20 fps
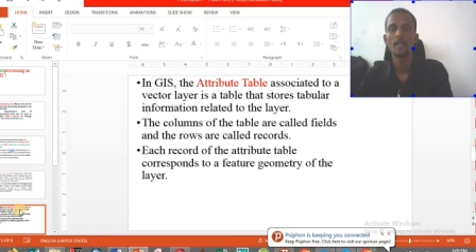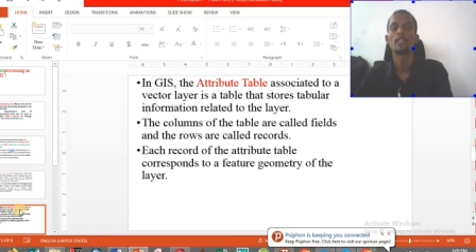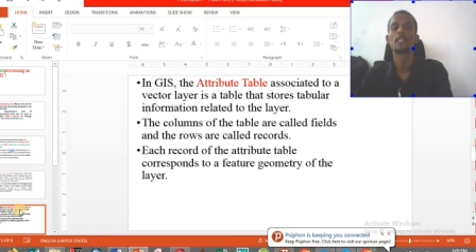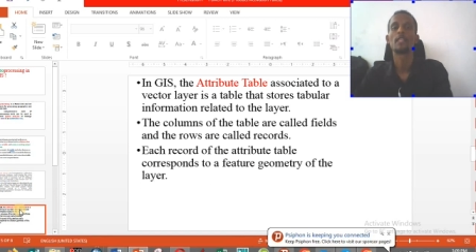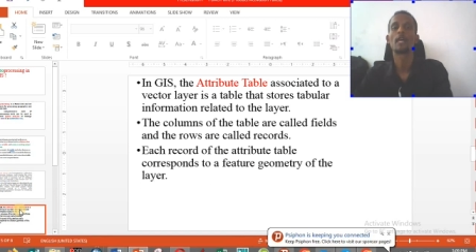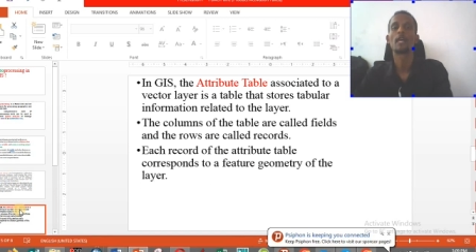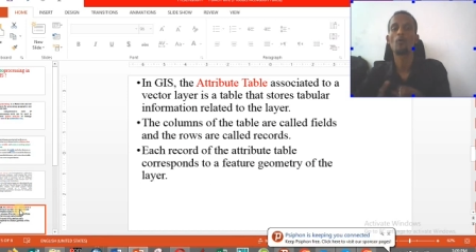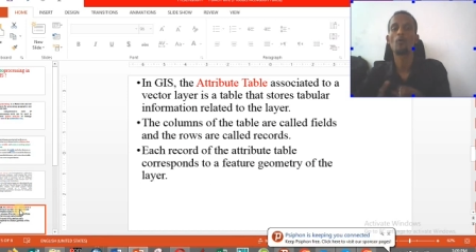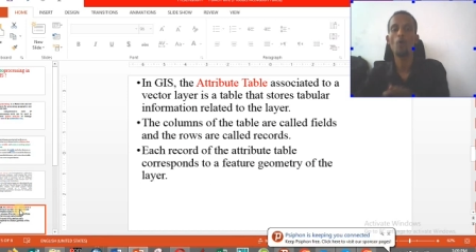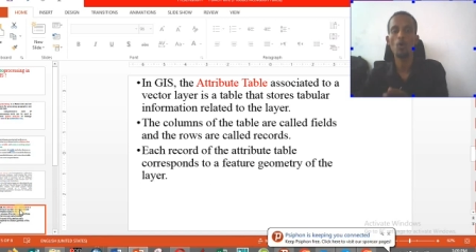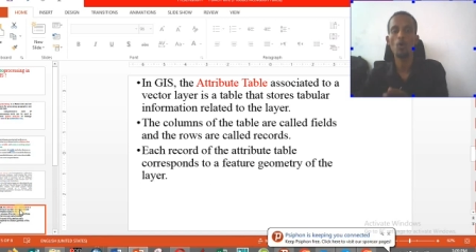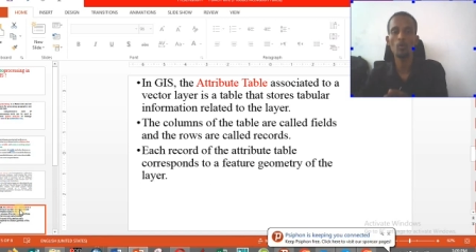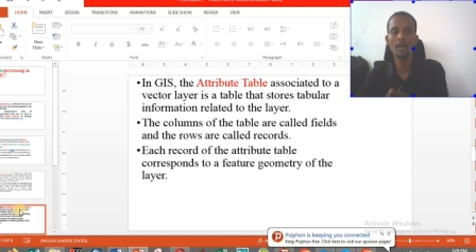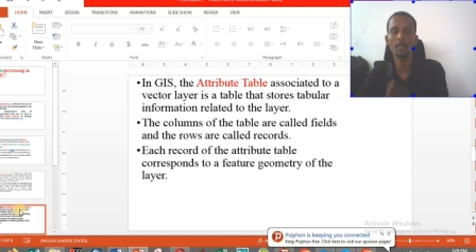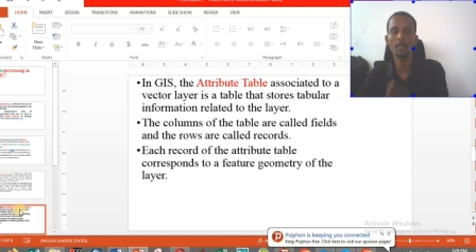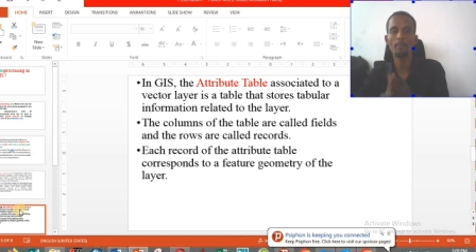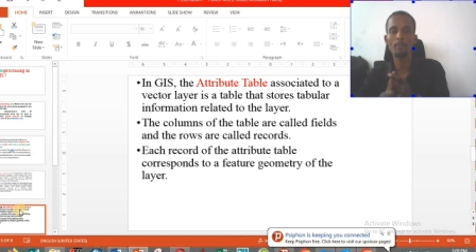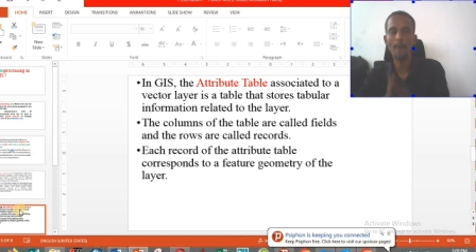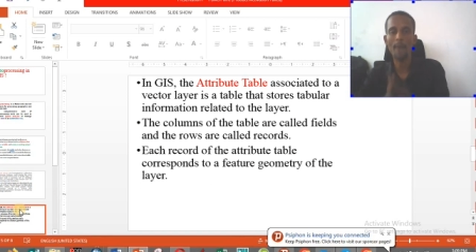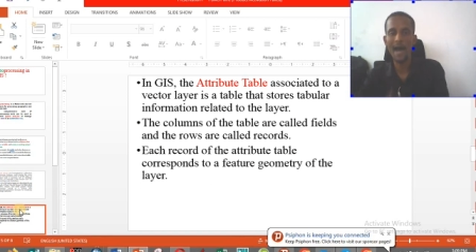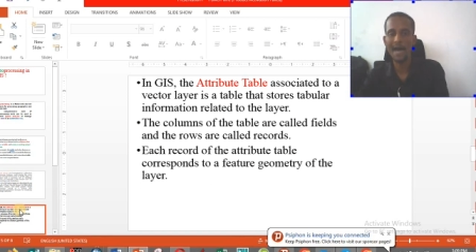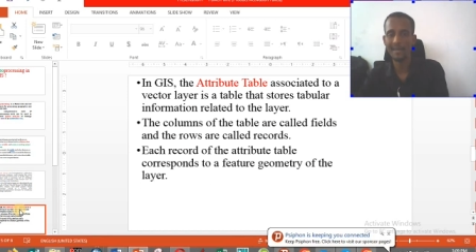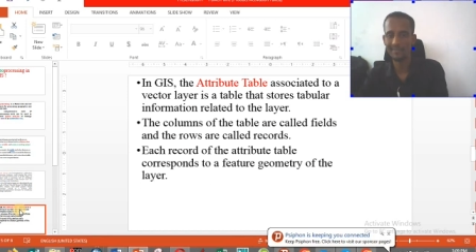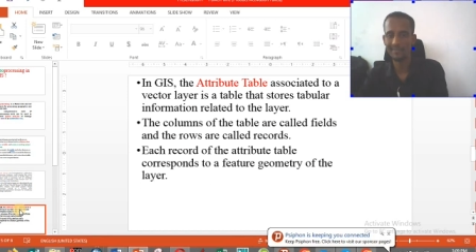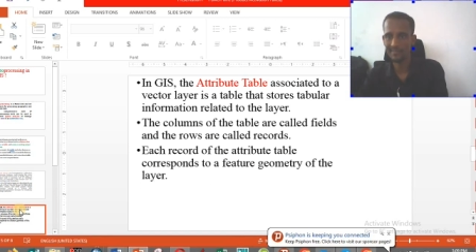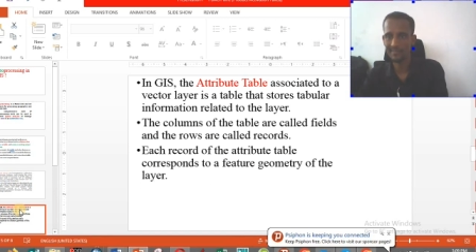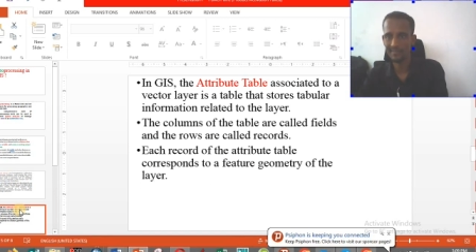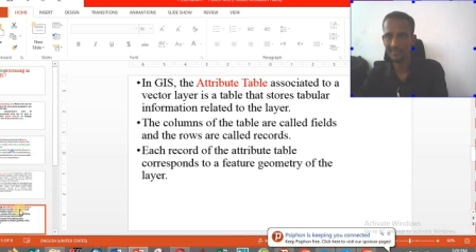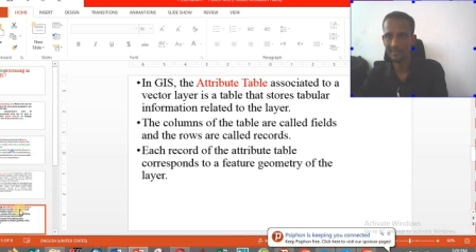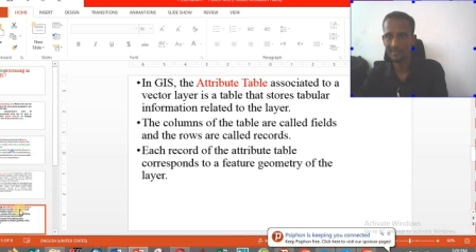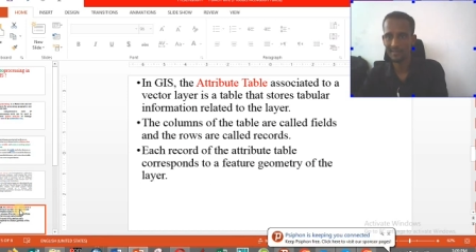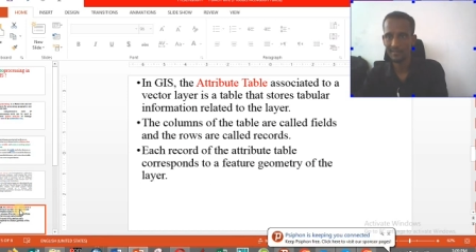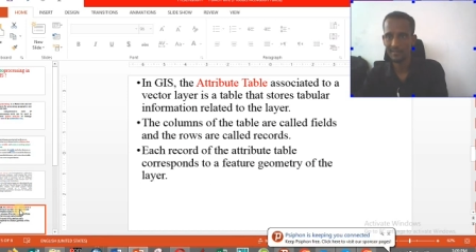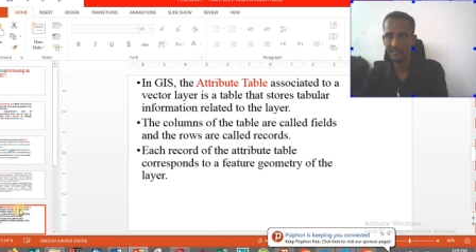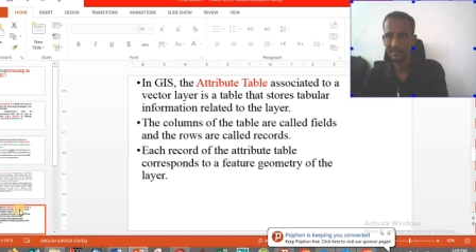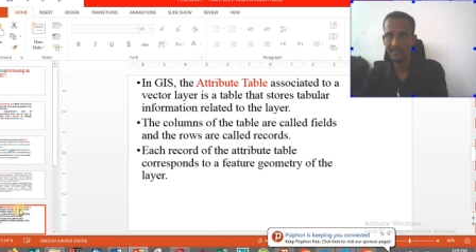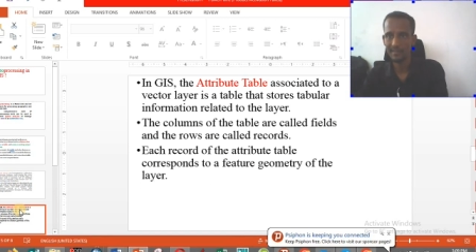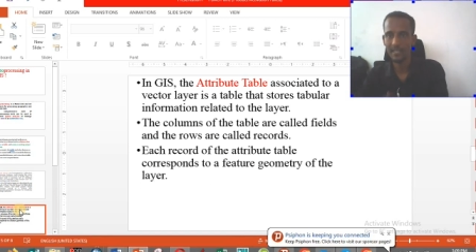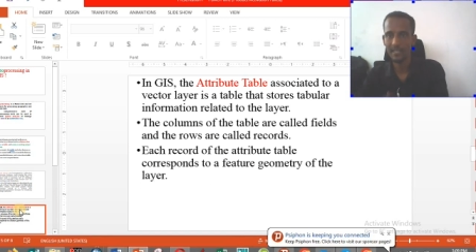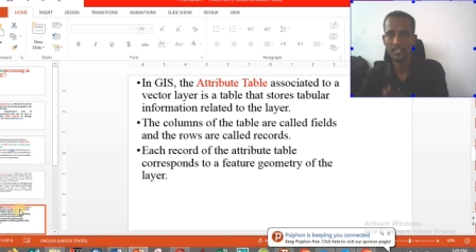The column part
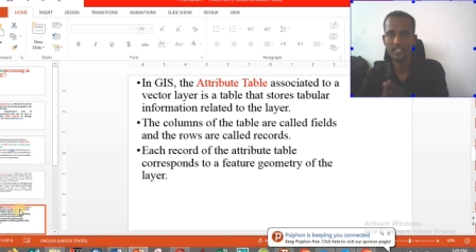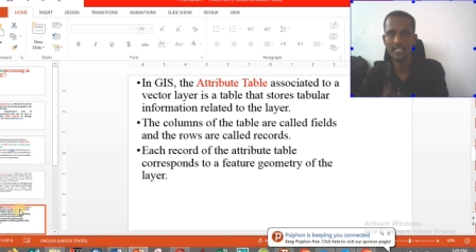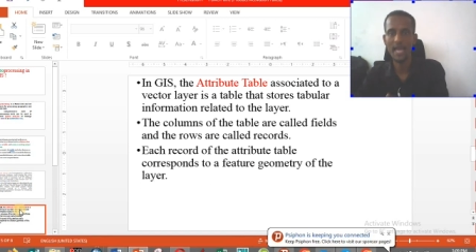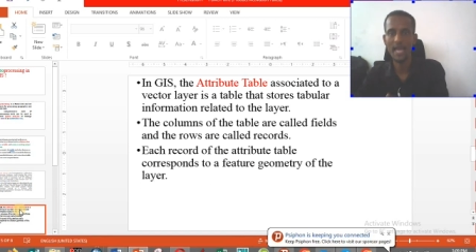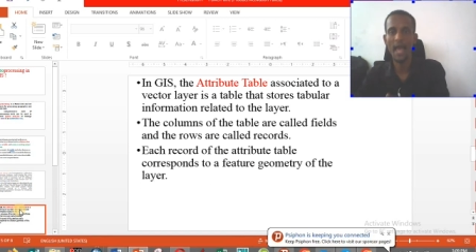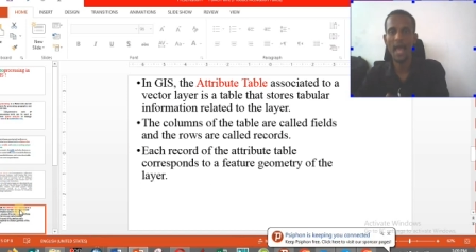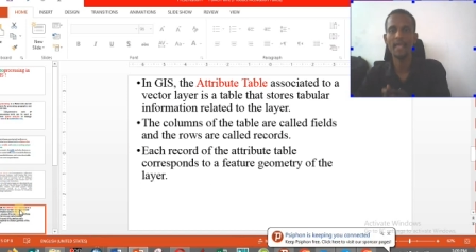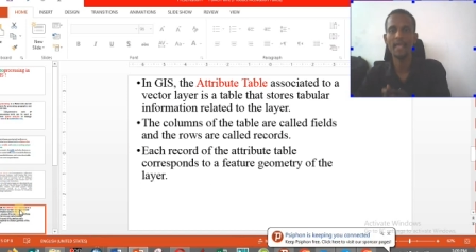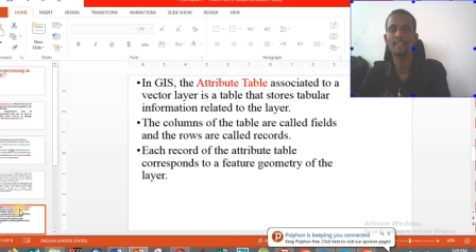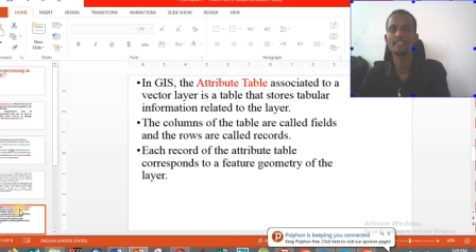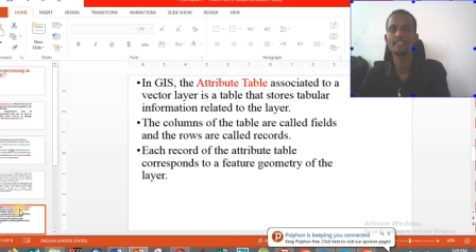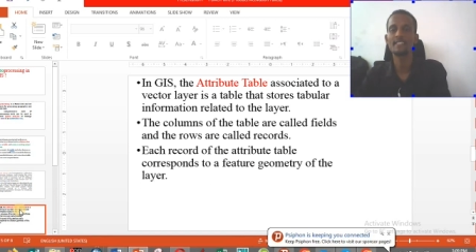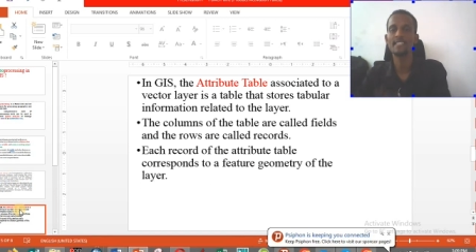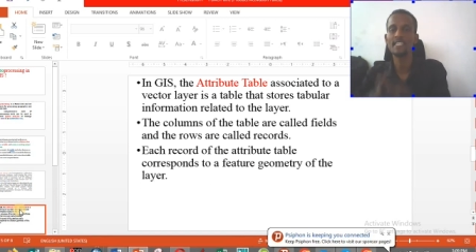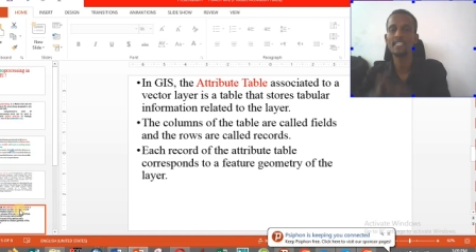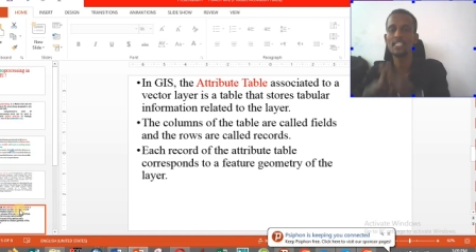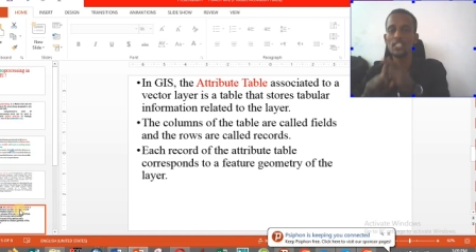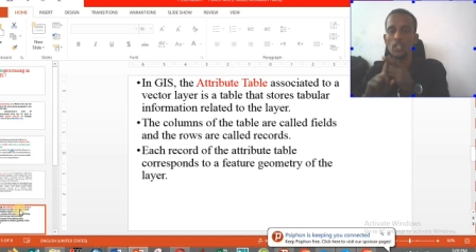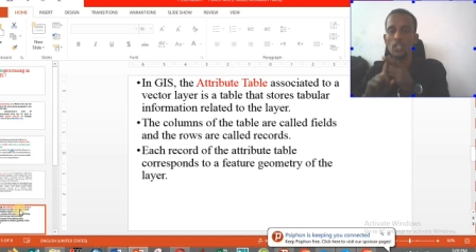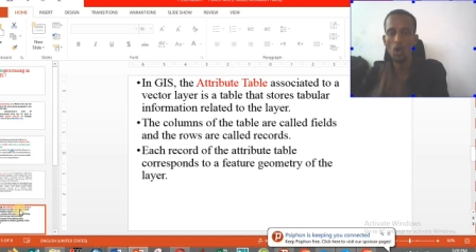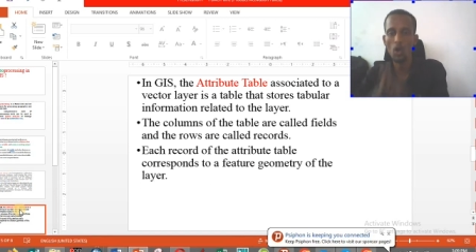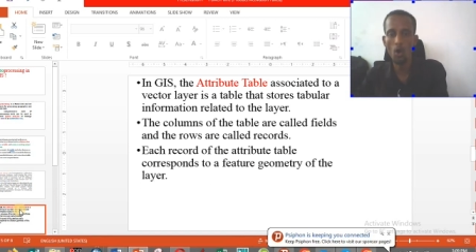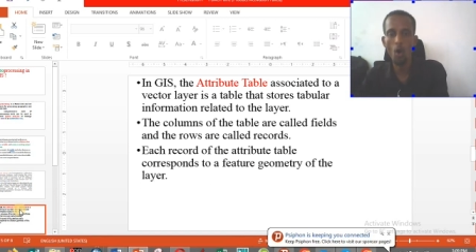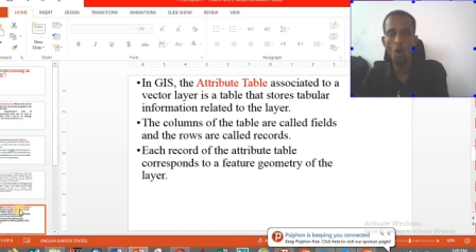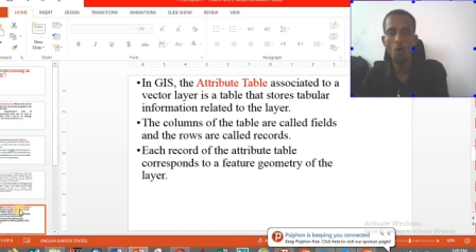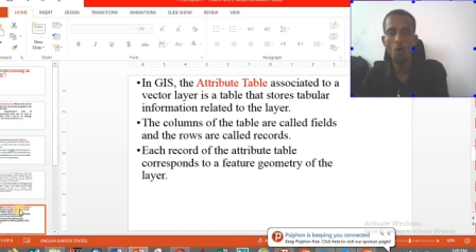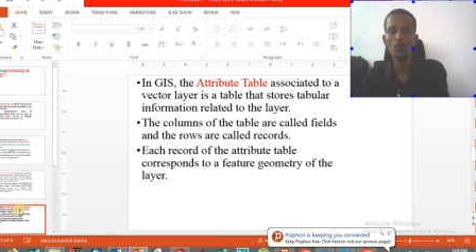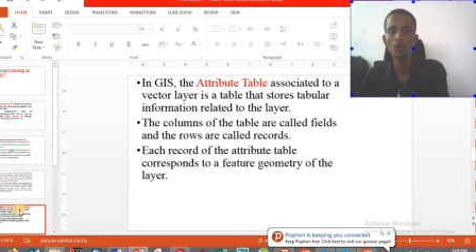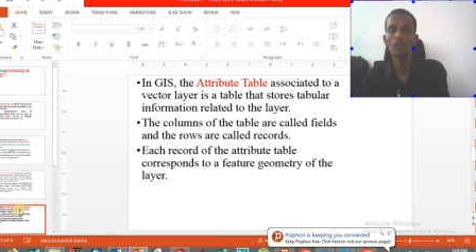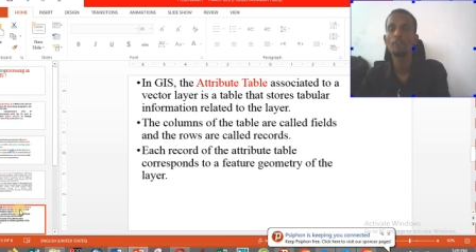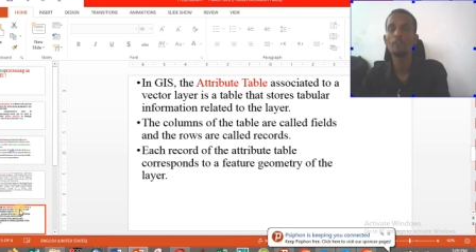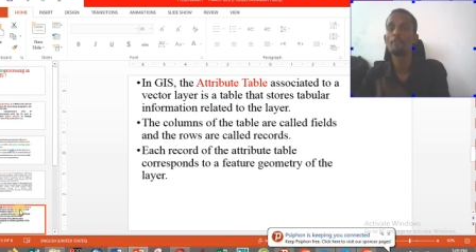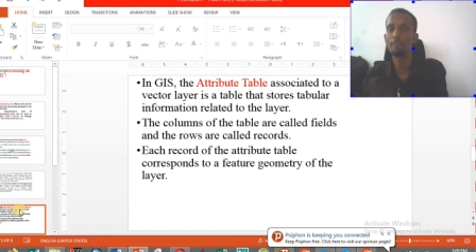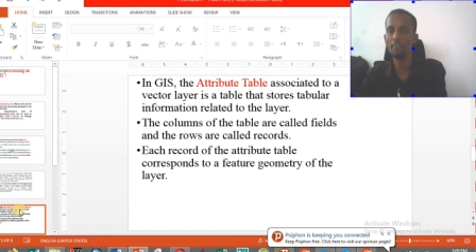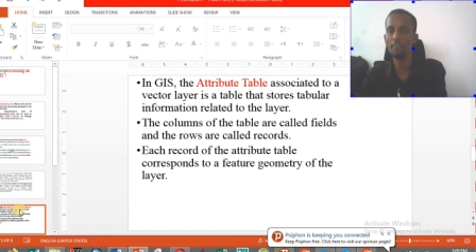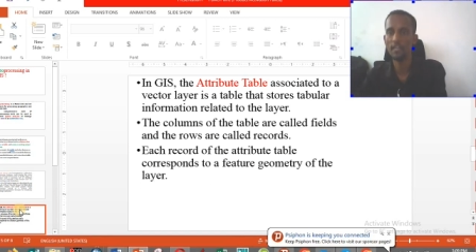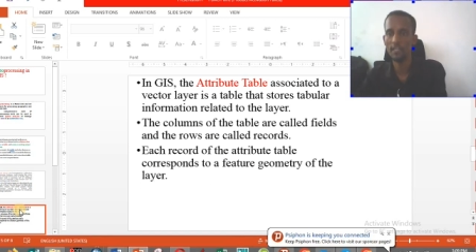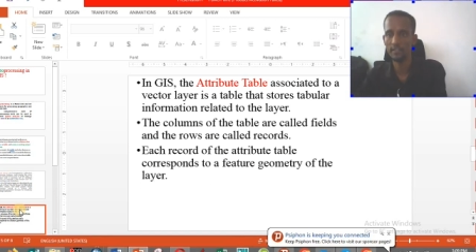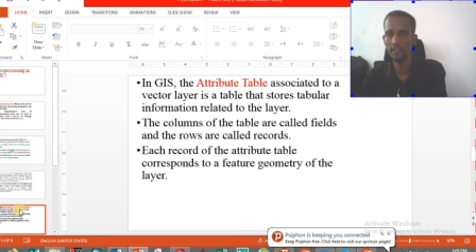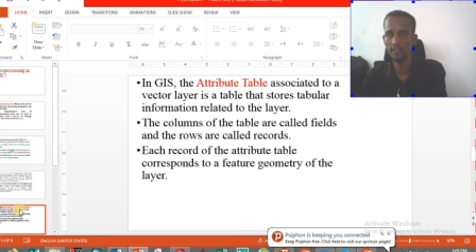in GIS is called
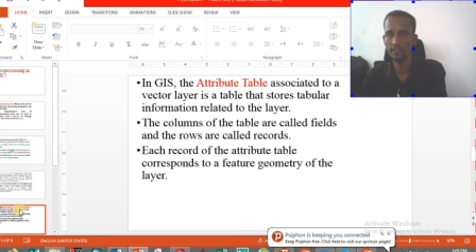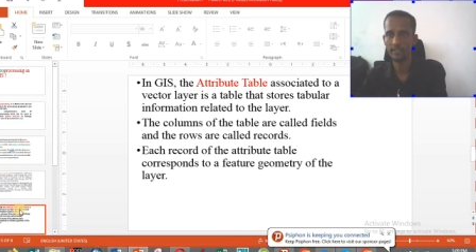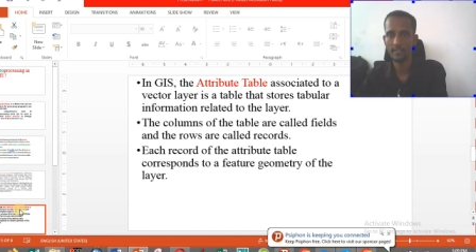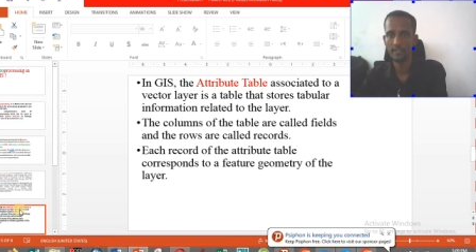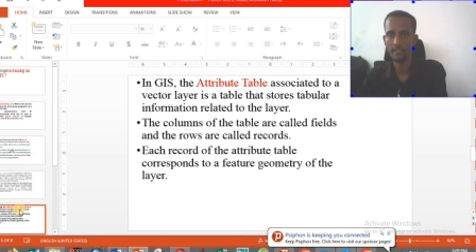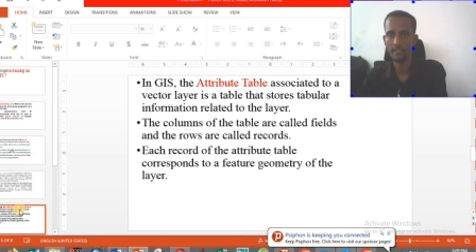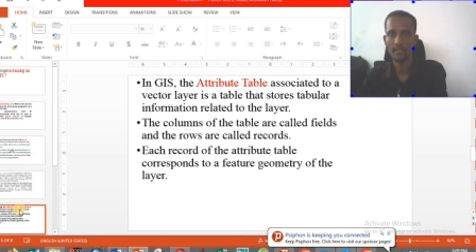fields